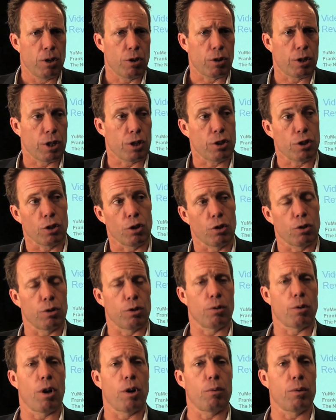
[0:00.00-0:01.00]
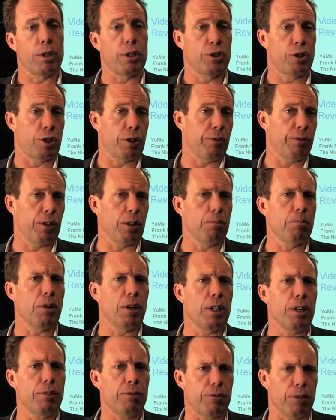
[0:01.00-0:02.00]
Okay, so are we shifting
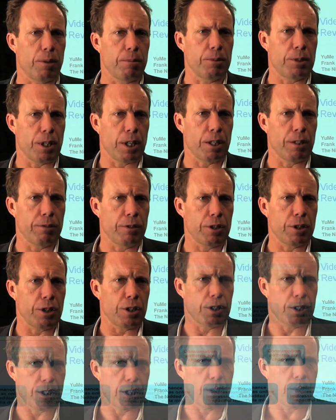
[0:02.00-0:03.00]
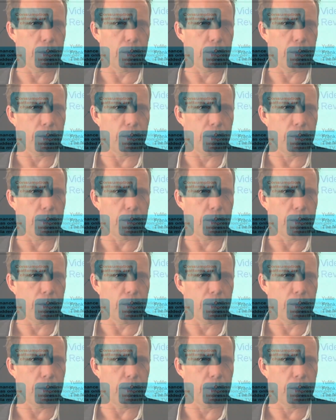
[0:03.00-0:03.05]
money from television? Is